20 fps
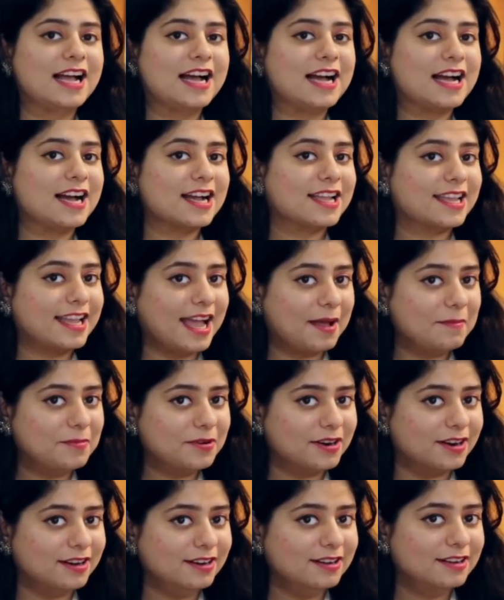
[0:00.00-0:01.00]
A
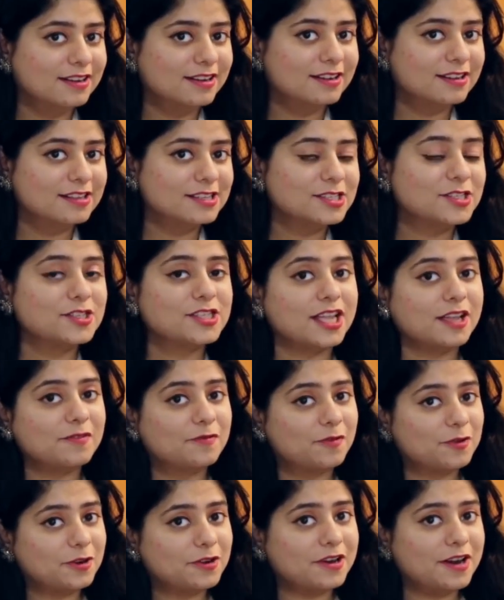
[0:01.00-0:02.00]
camera to take
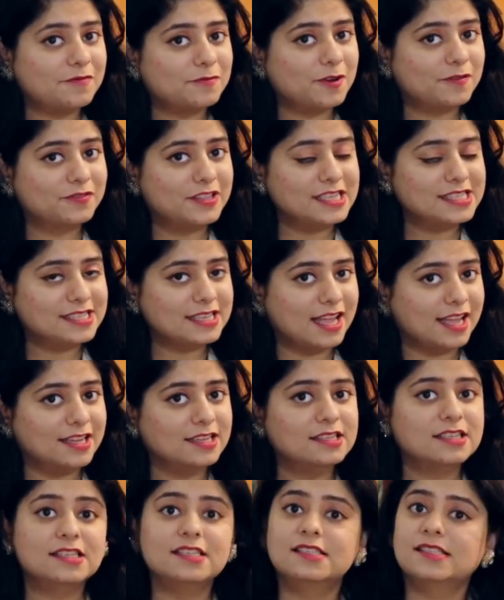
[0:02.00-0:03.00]
photograph of the
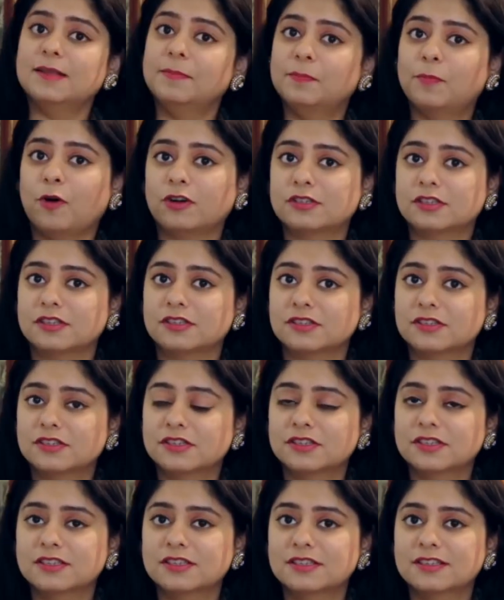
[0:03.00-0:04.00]
site is important.
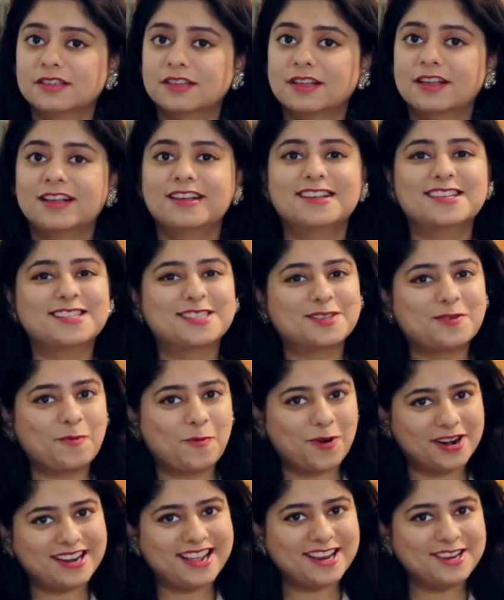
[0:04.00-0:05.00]
So
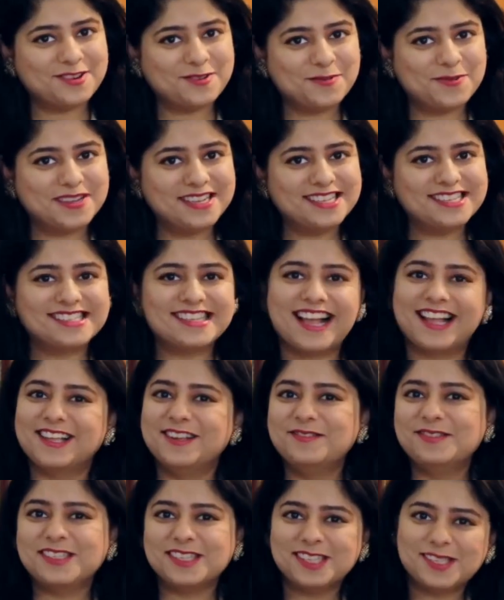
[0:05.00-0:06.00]
what I do is I
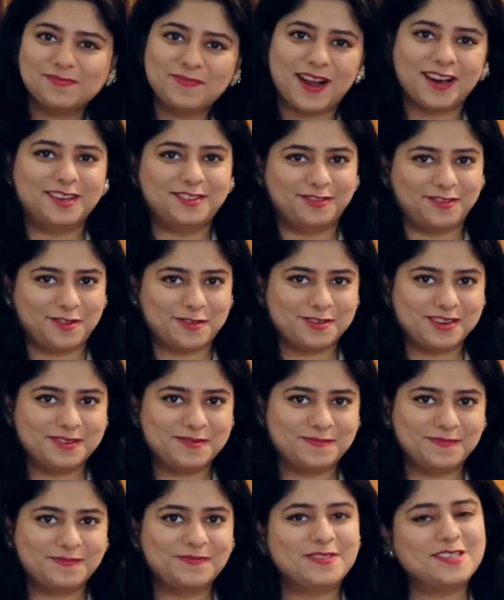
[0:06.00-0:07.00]
use a smartphone
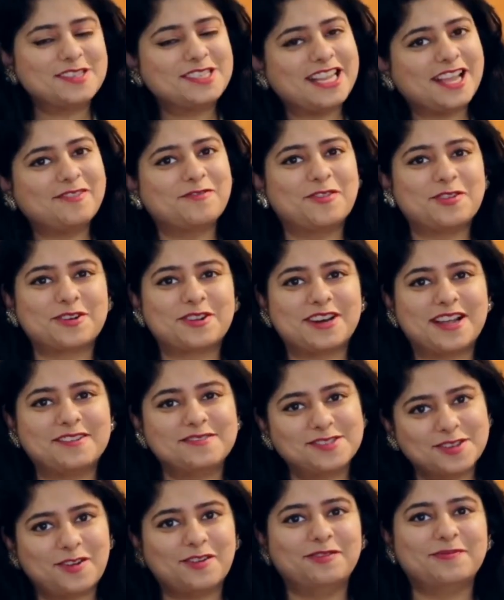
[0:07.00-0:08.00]
to take
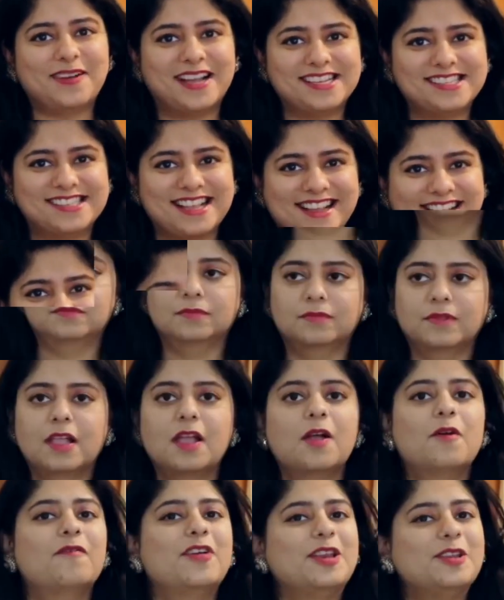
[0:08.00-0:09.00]
photographs of my site.
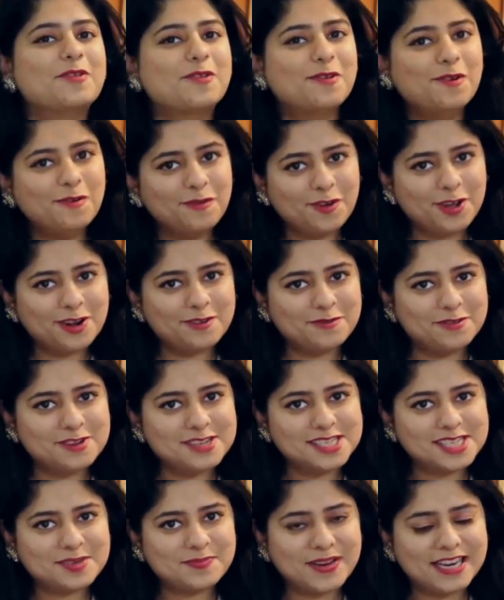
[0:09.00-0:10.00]
When you go for a
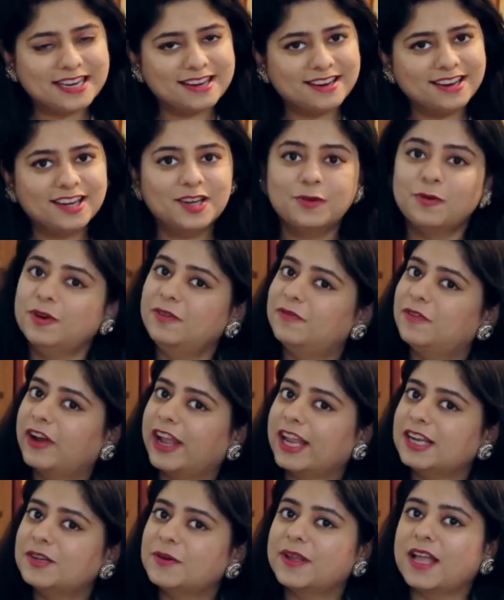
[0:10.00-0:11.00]
first meeting, don't
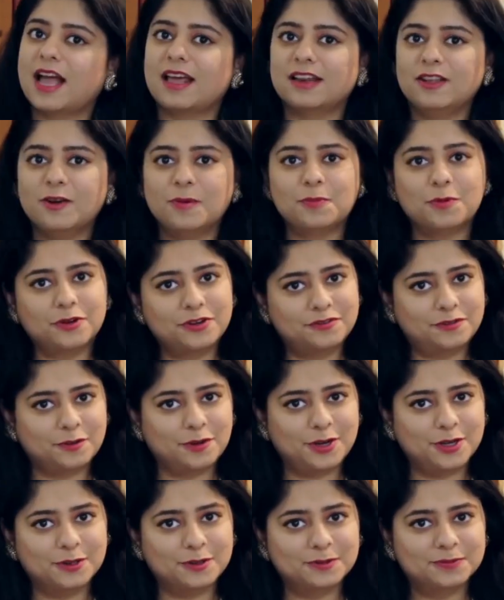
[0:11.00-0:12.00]
forget to carry your
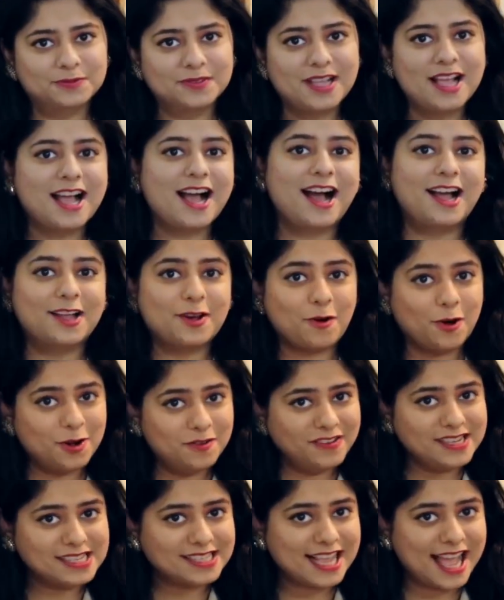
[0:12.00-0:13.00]
portfolio. I
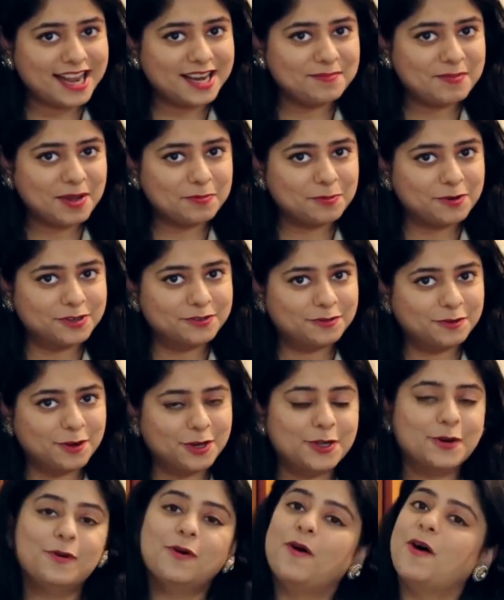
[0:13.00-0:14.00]
always carry my
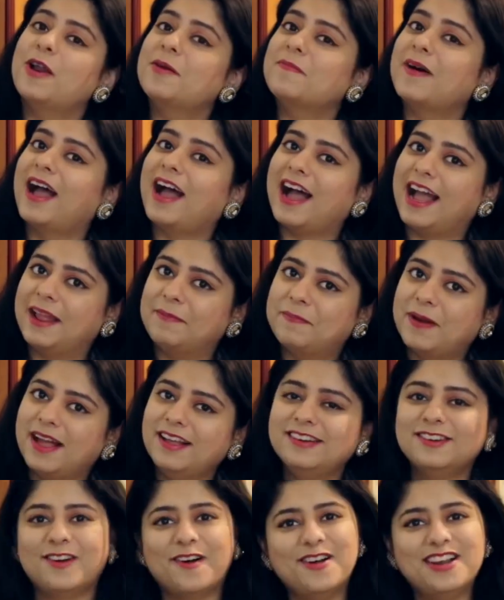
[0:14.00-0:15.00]
portfolio on my
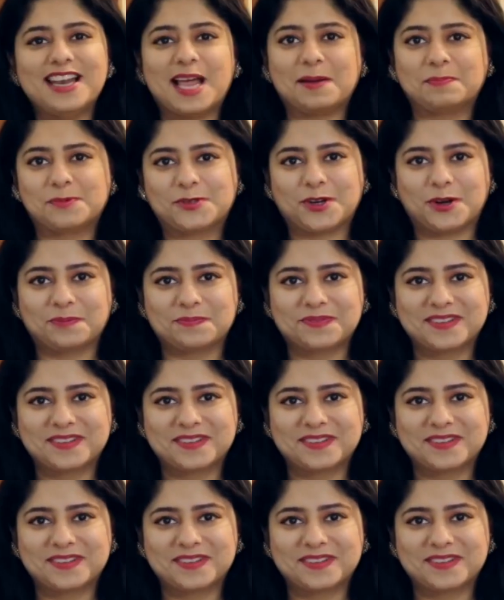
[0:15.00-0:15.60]
iPad or laptop.